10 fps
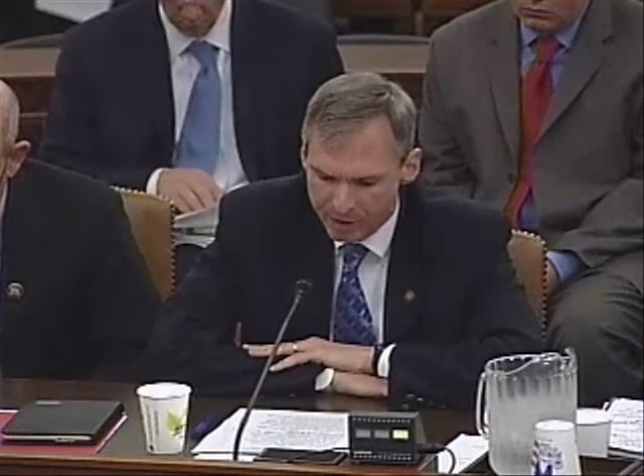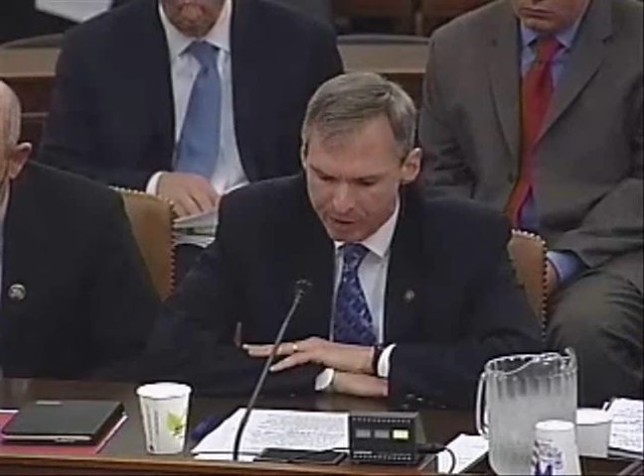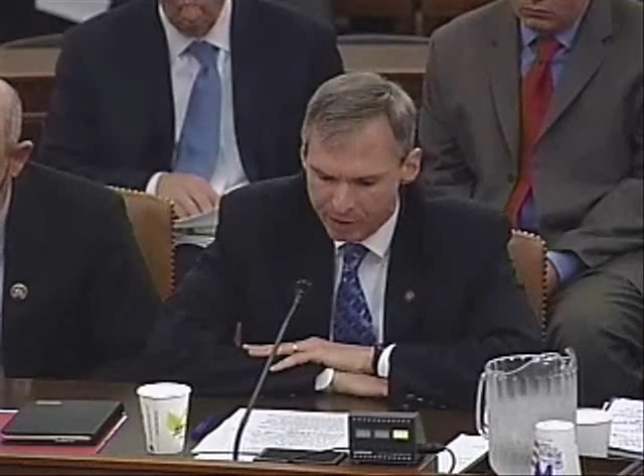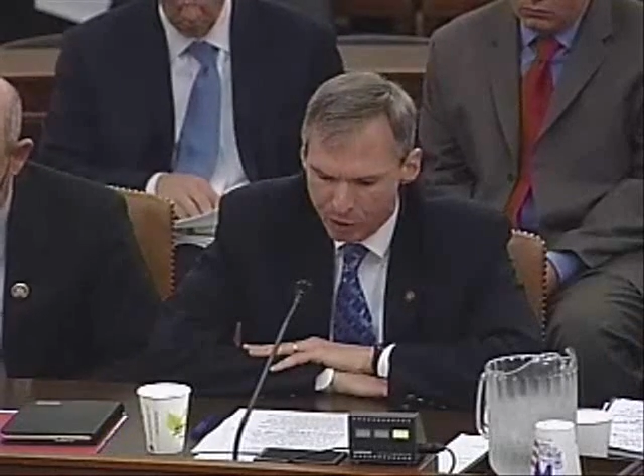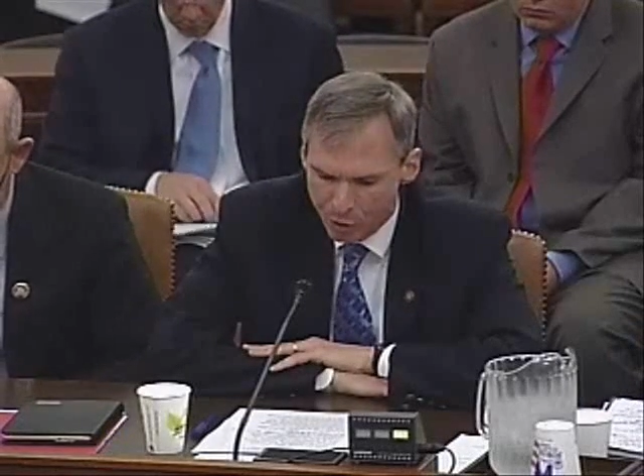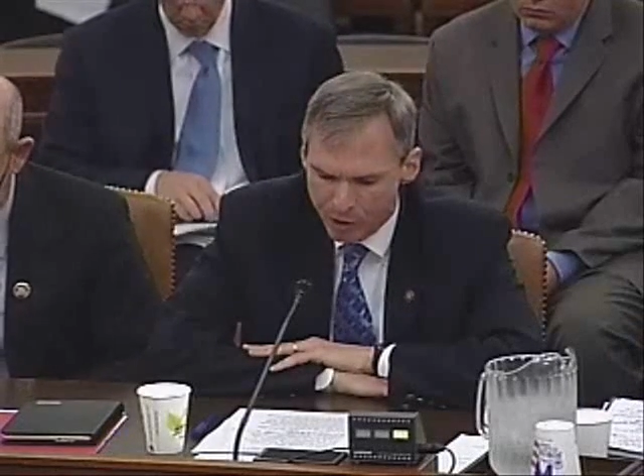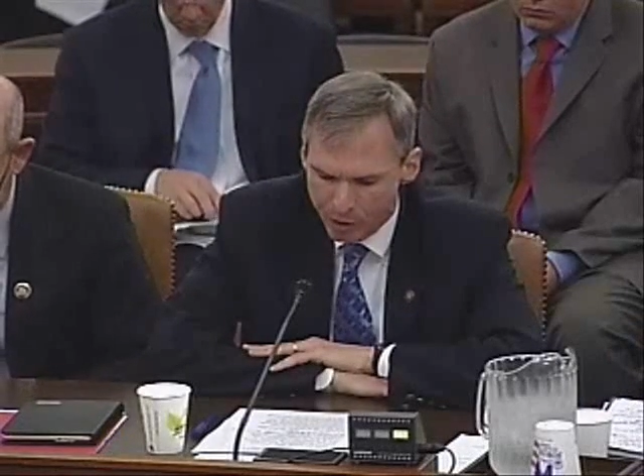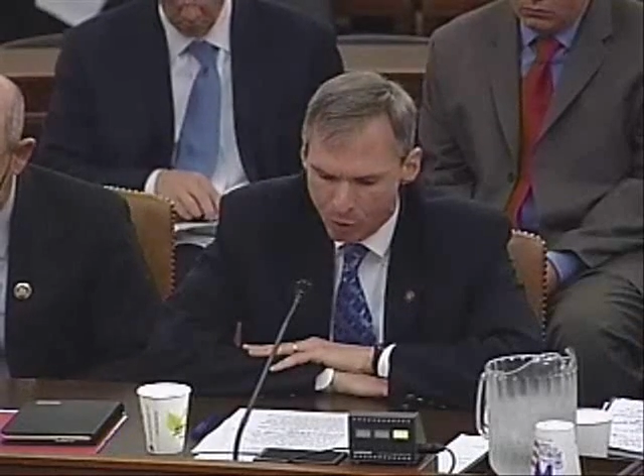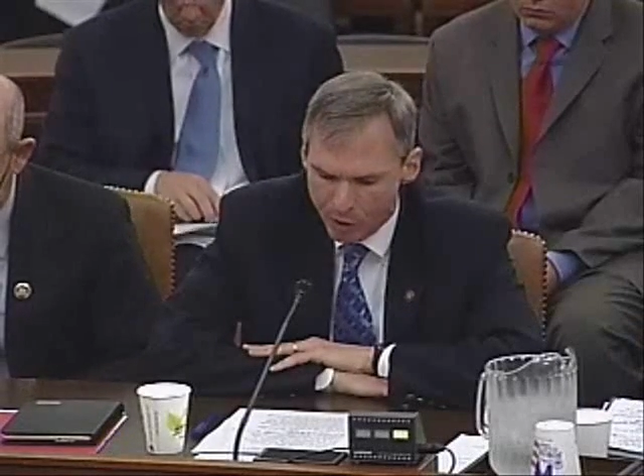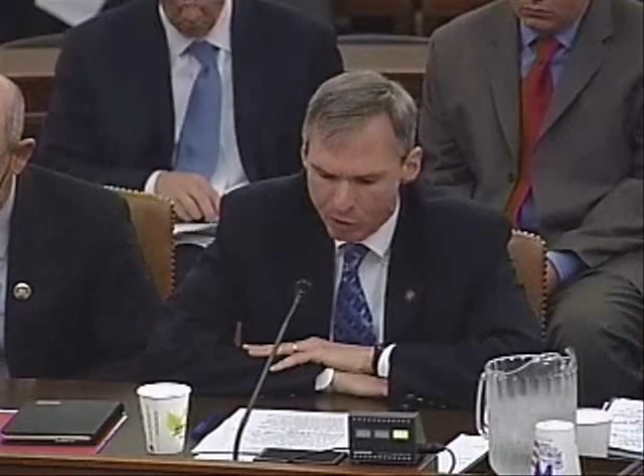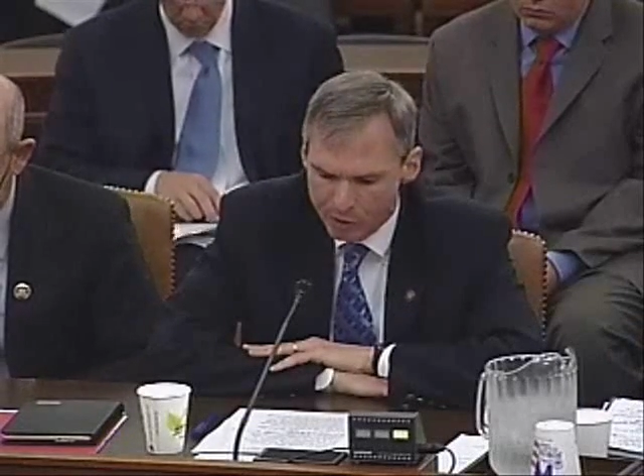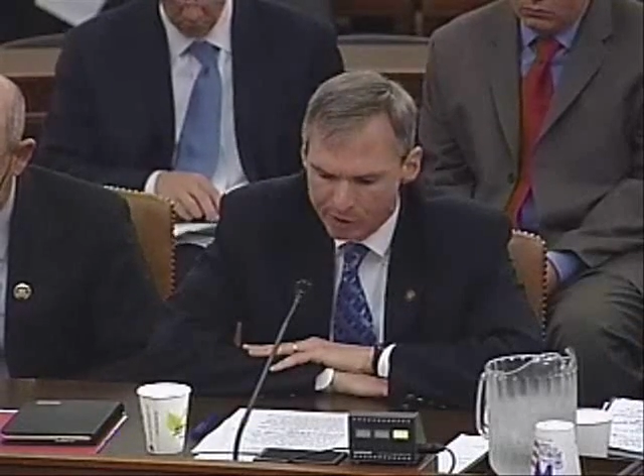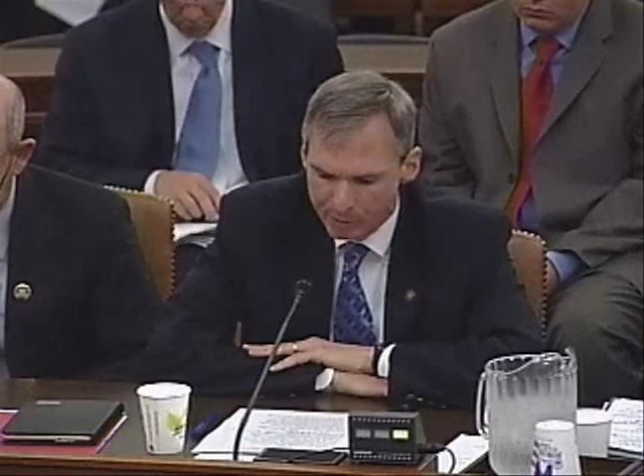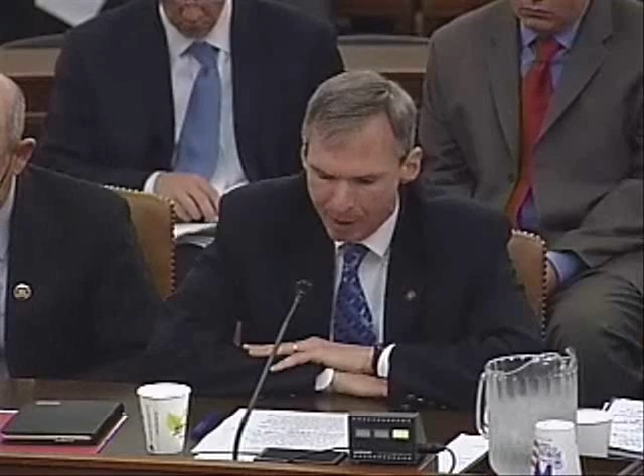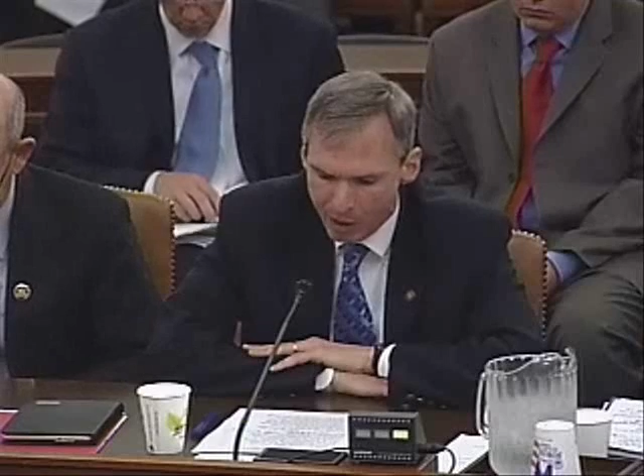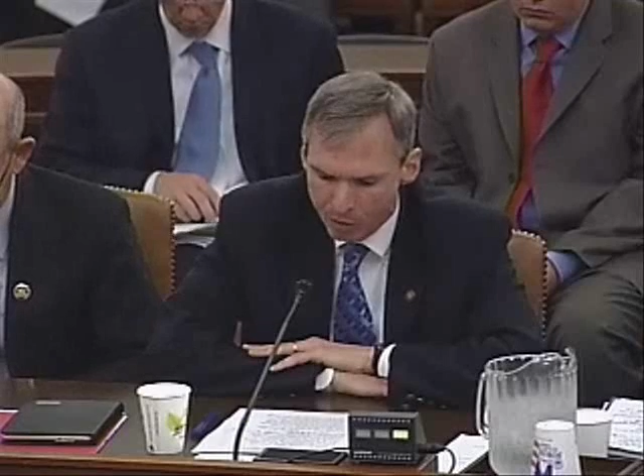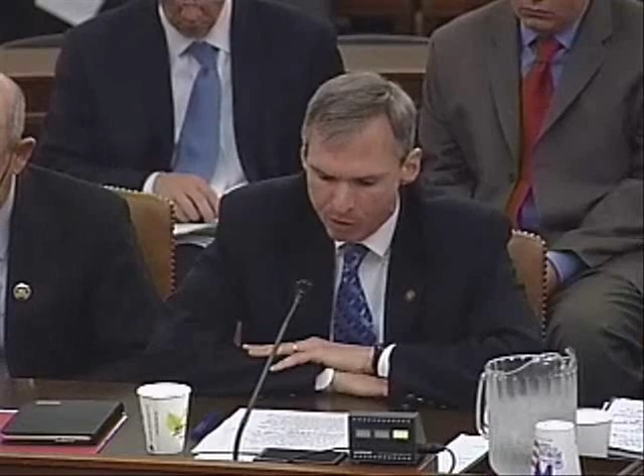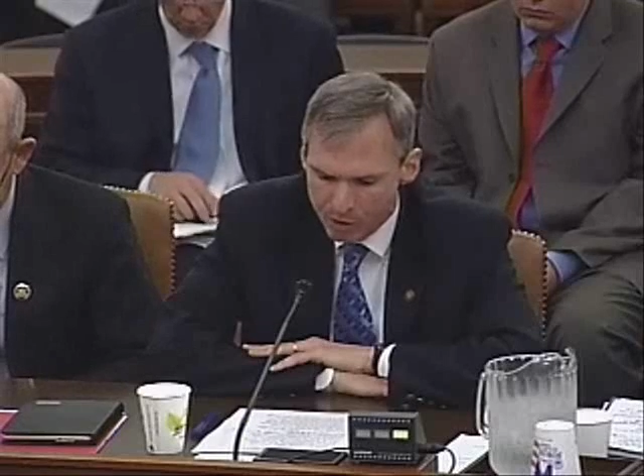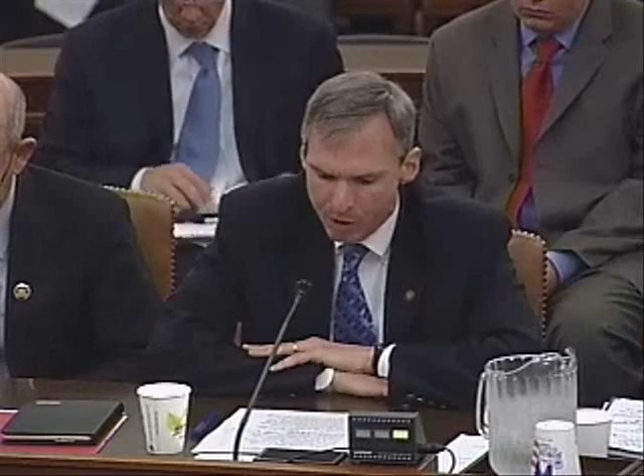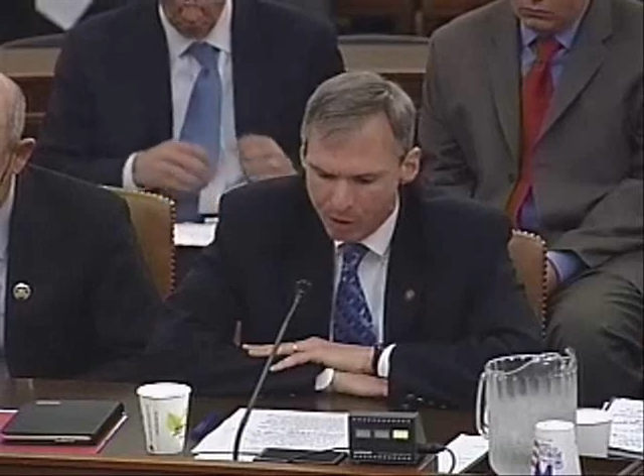including questions about
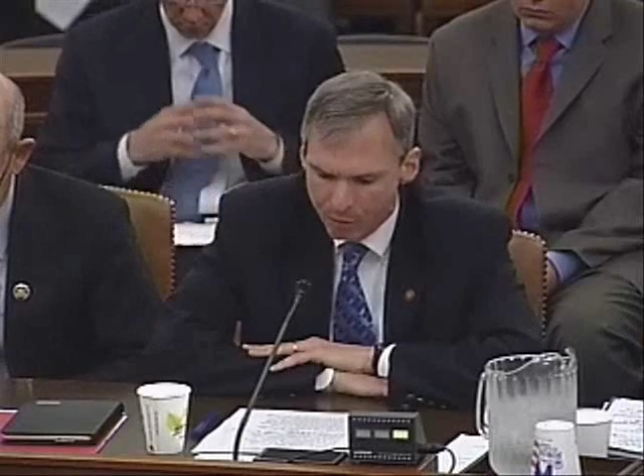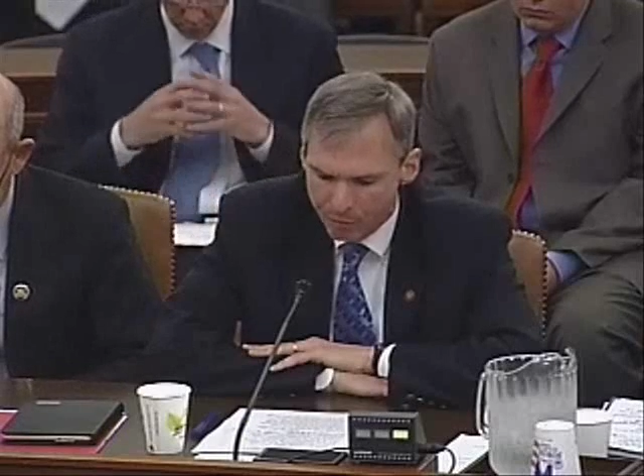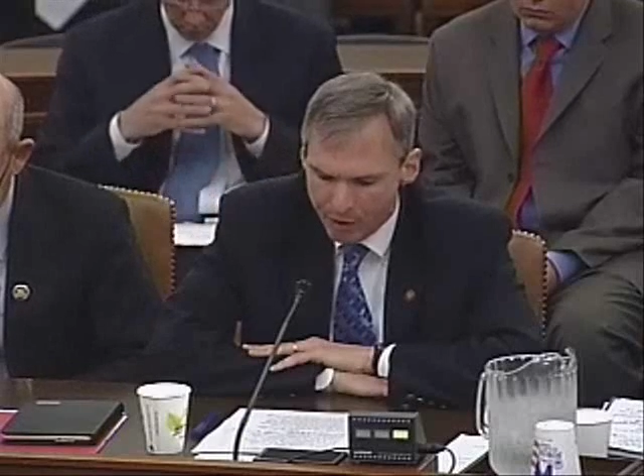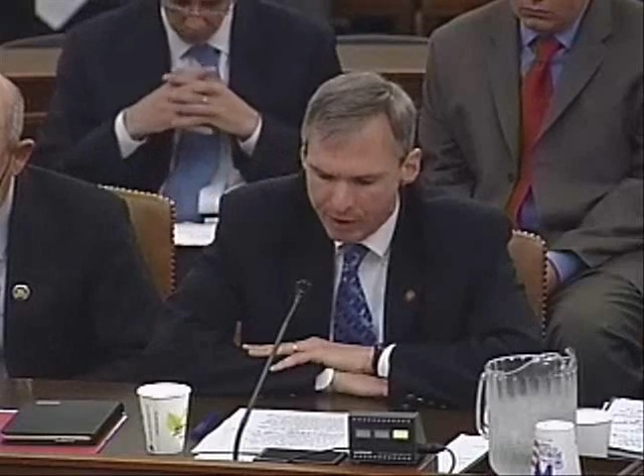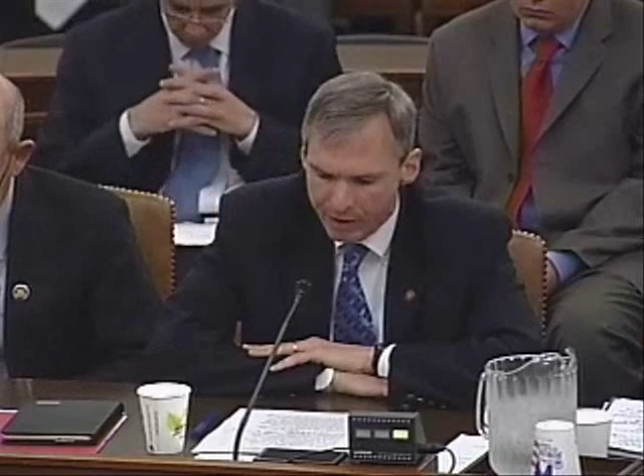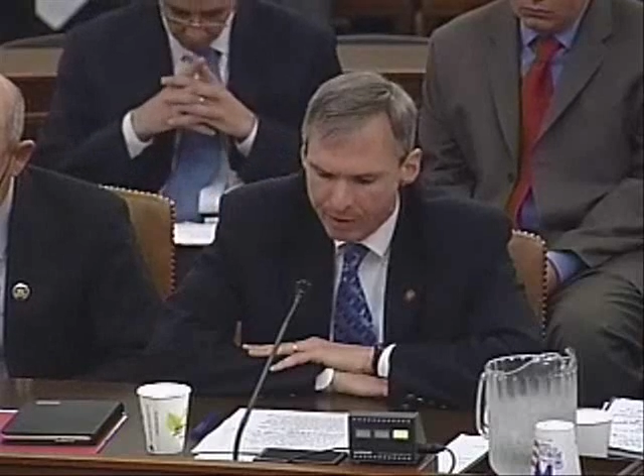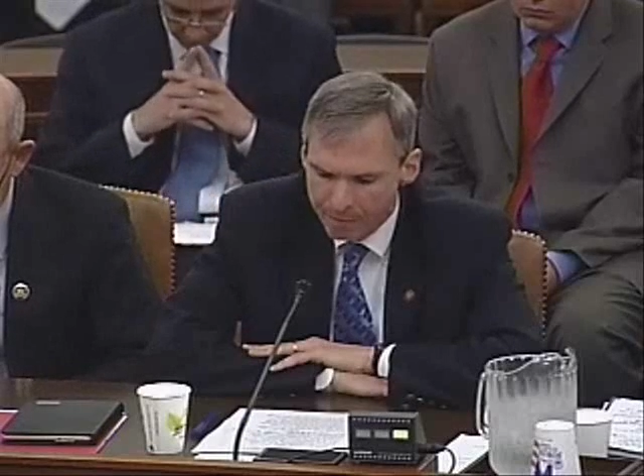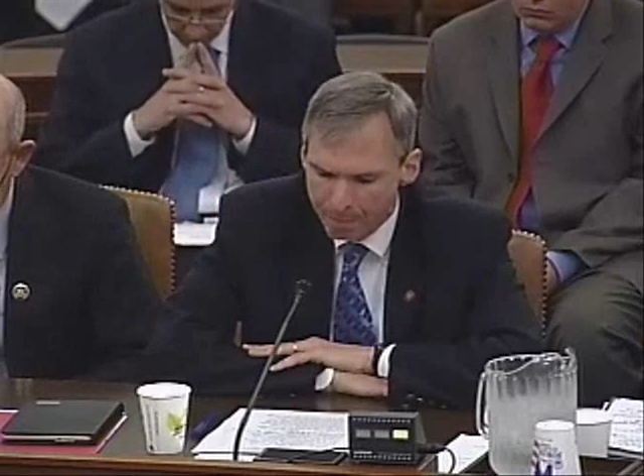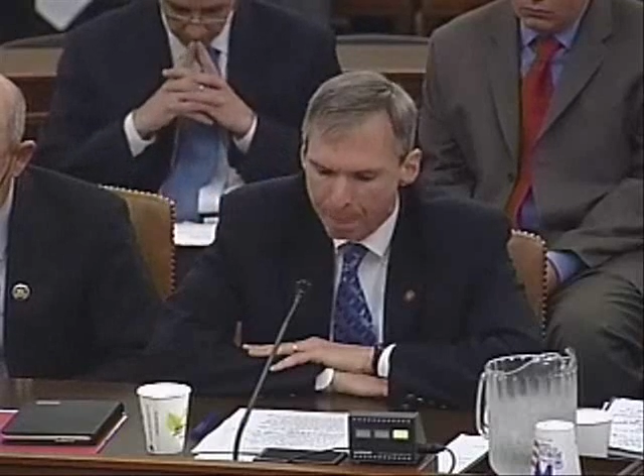funding